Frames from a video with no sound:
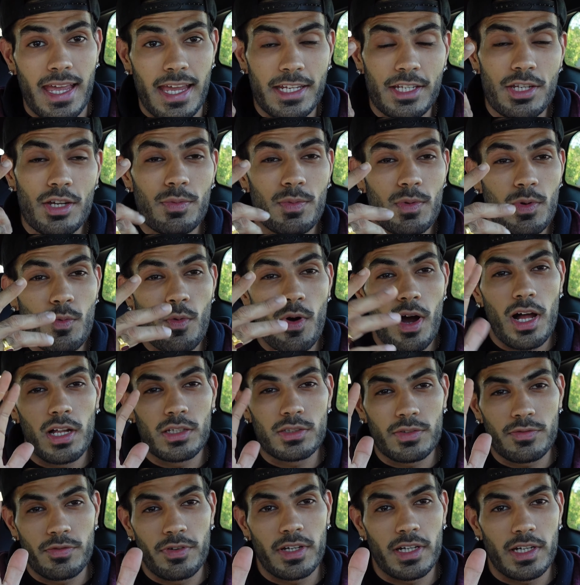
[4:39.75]
It took me a while
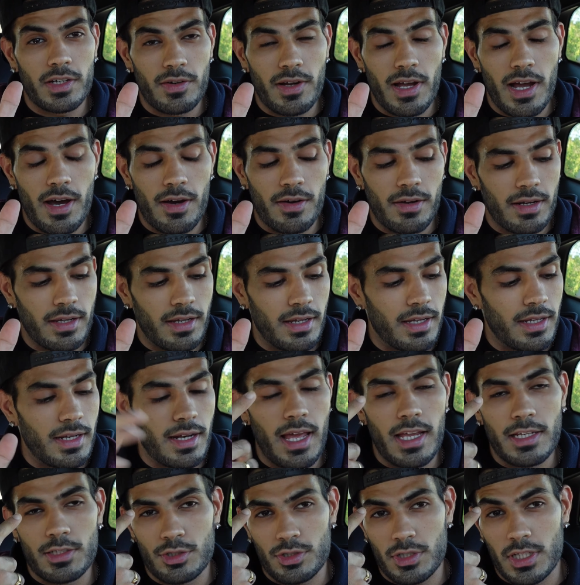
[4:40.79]
to figure out,
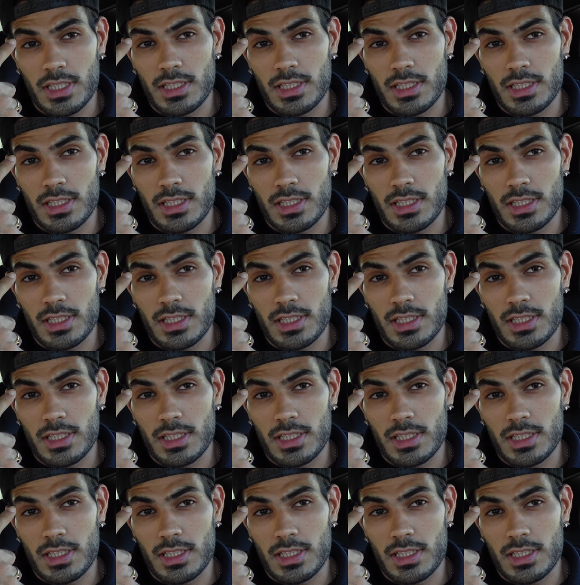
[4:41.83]
and as you